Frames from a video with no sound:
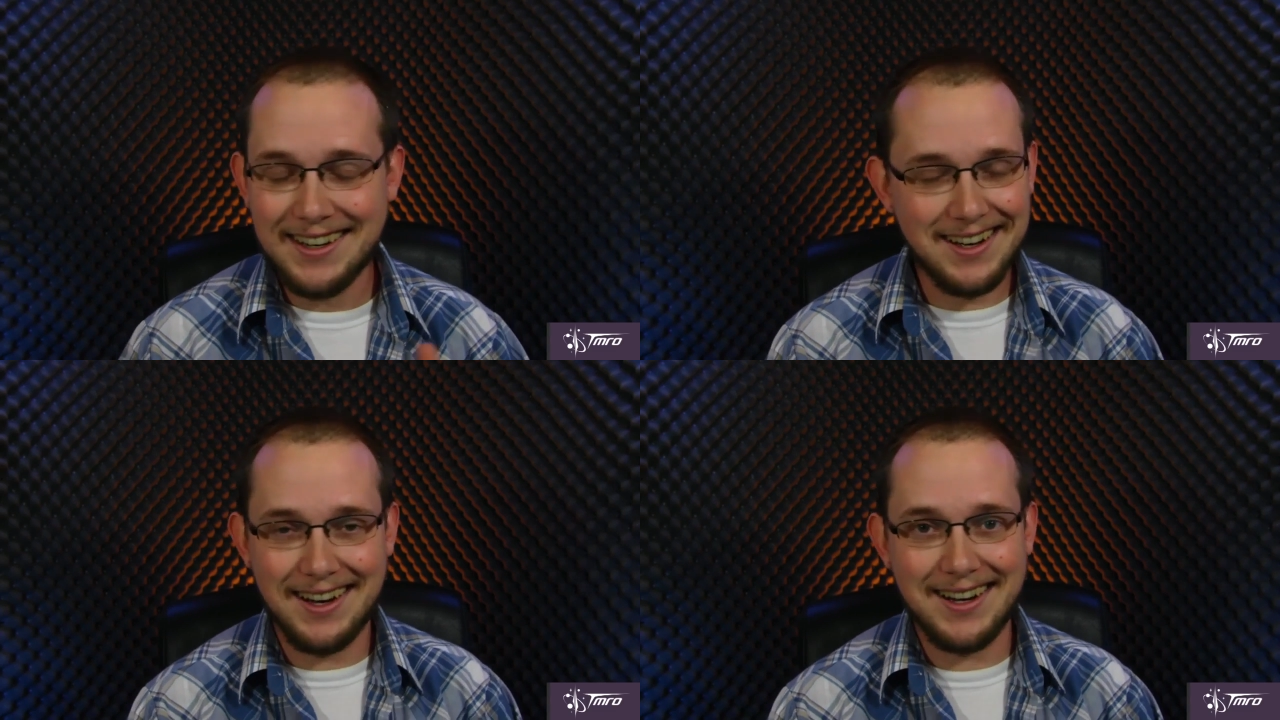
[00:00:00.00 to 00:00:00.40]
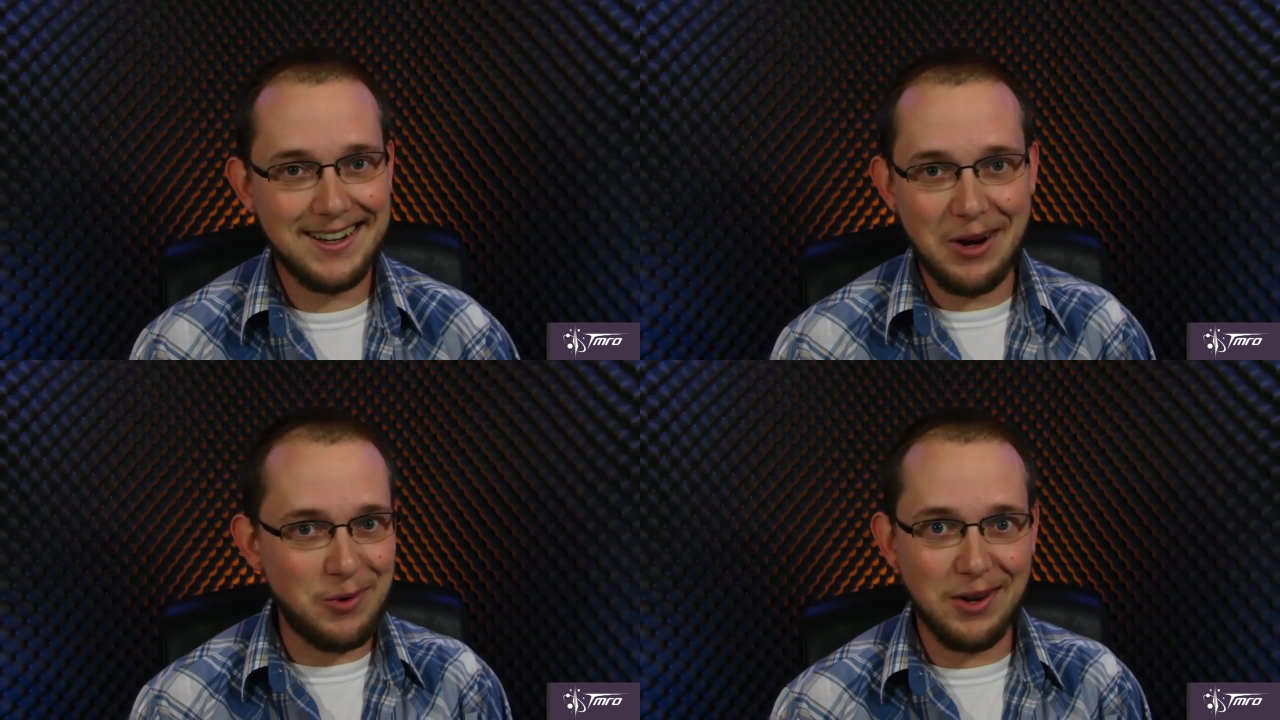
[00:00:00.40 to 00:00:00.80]

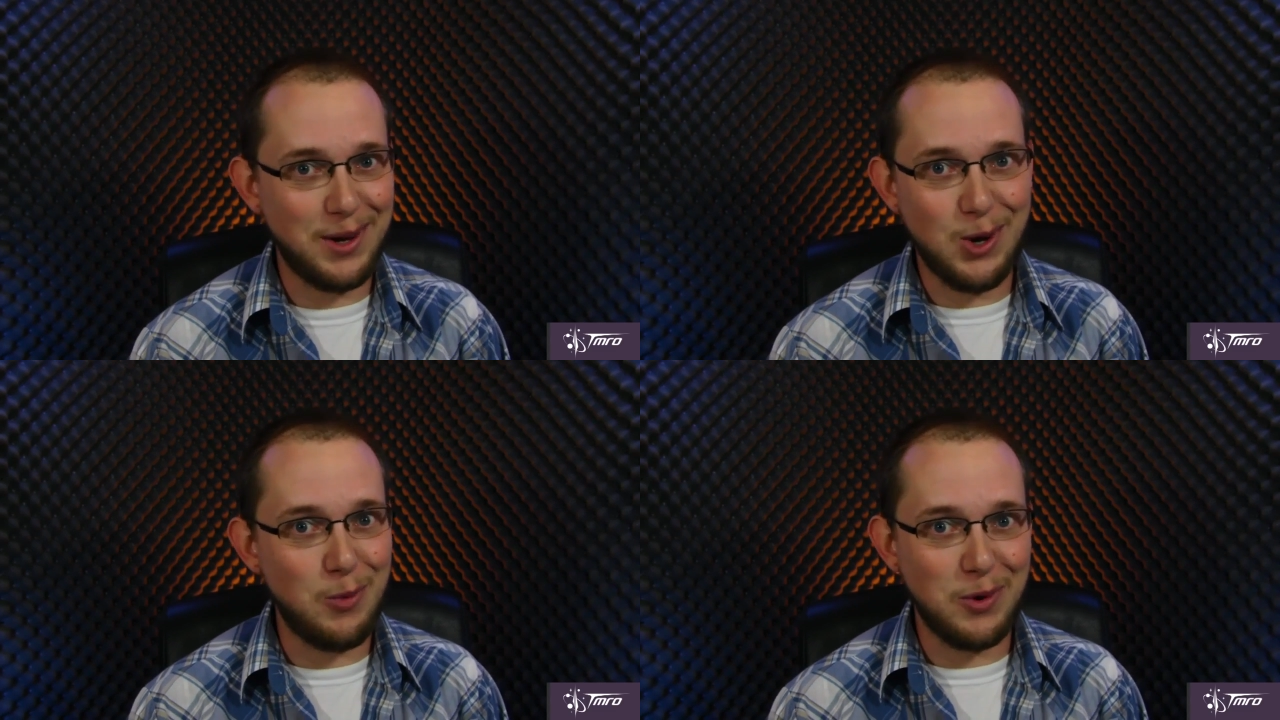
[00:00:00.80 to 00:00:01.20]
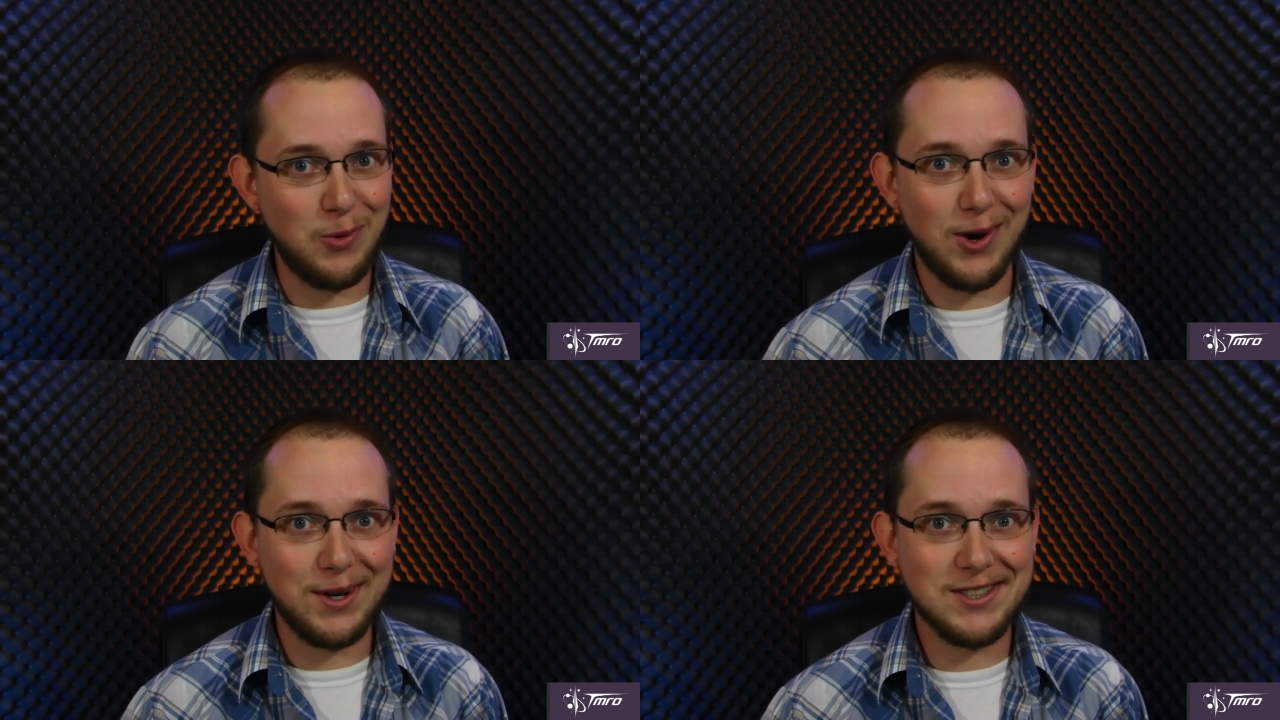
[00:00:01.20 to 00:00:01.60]
I really hope
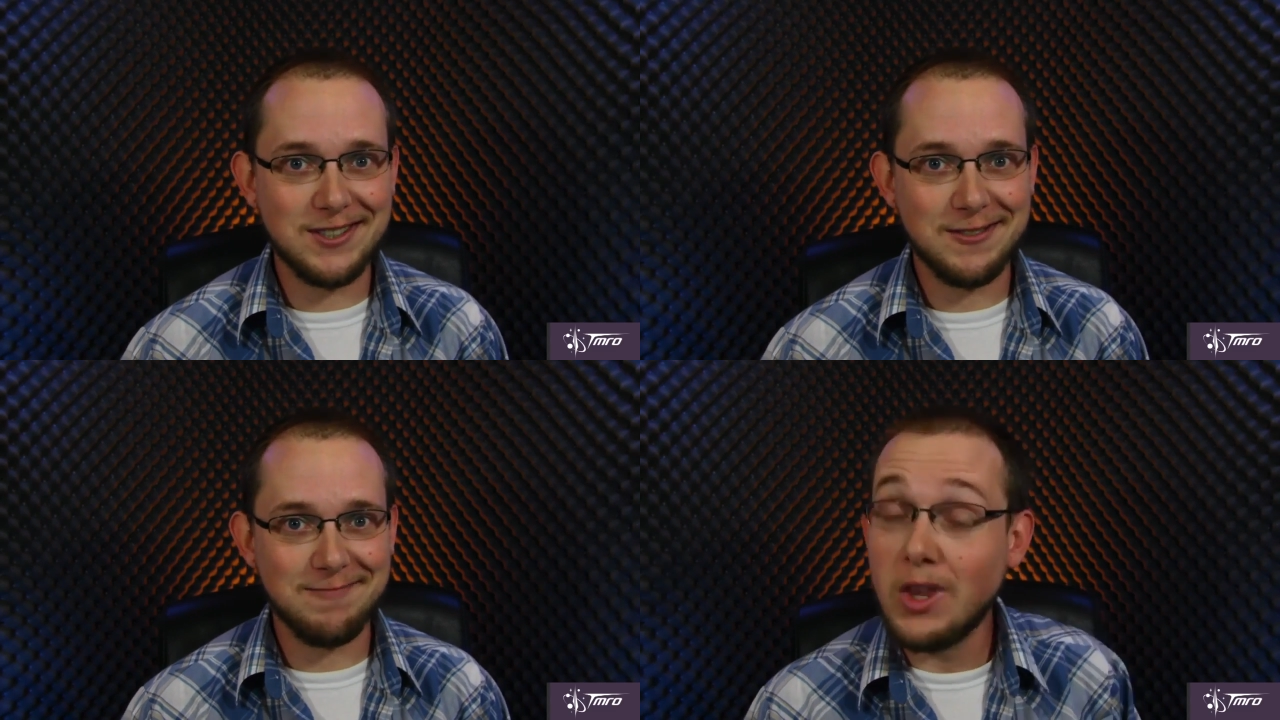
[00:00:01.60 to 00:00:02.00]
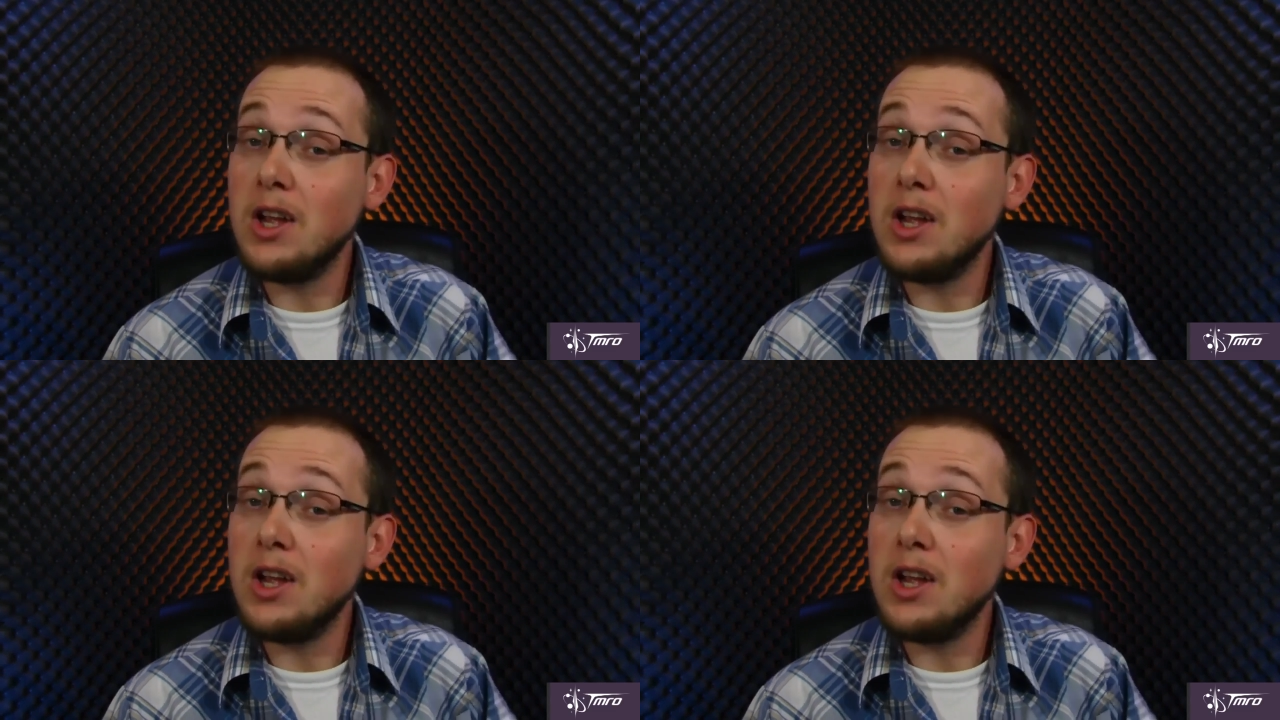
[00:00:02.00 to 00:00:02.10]
it works.